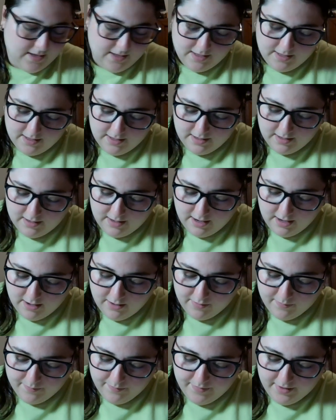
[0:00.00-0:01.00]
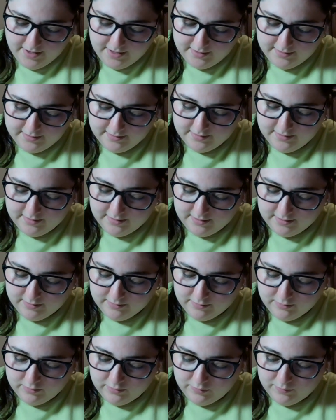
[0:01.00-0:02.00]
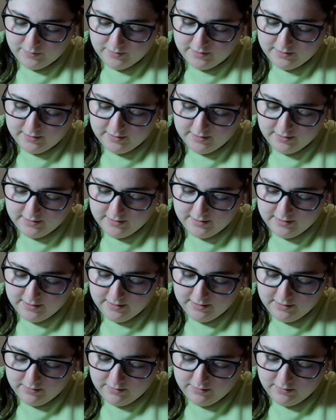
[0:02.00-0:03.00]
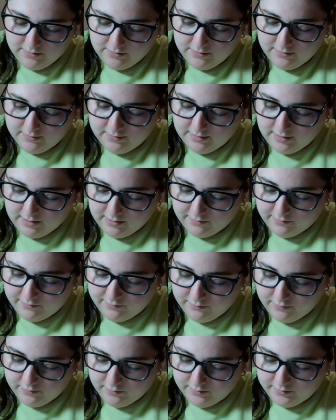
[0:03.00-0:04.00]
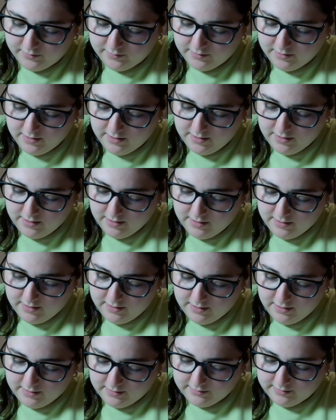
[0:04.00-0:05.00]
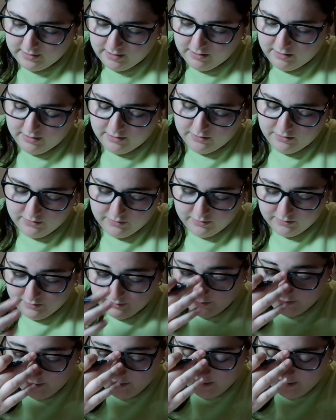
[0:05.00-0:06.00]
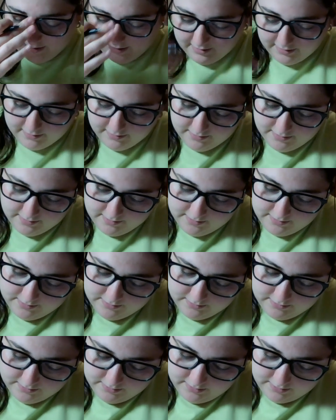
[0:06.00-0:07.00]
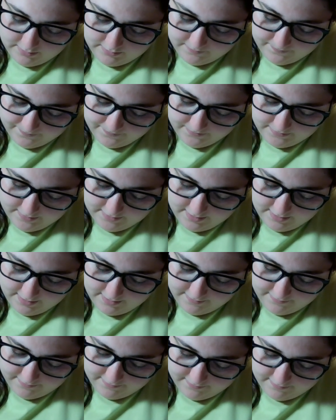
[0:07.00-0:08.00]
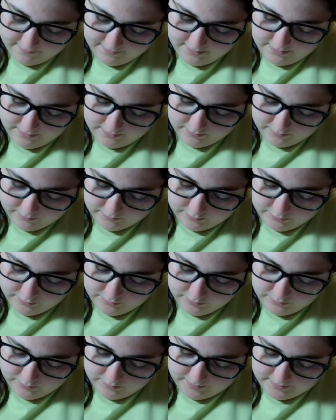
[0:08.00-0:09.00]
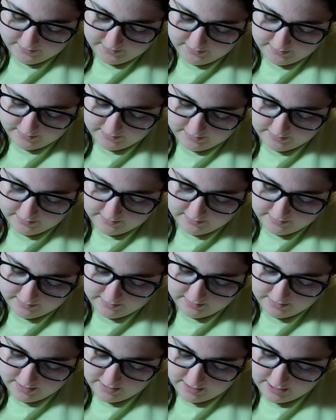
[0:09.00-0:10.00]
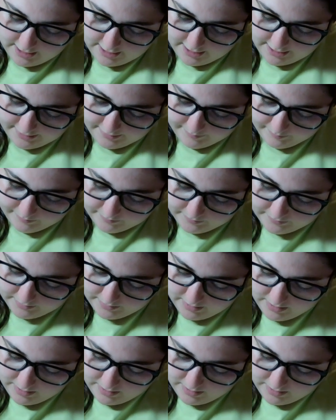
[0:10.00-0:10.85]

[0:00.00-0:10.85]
And our mass is 20 kilos. Our force is our unknown. Okay, so F equals 20 times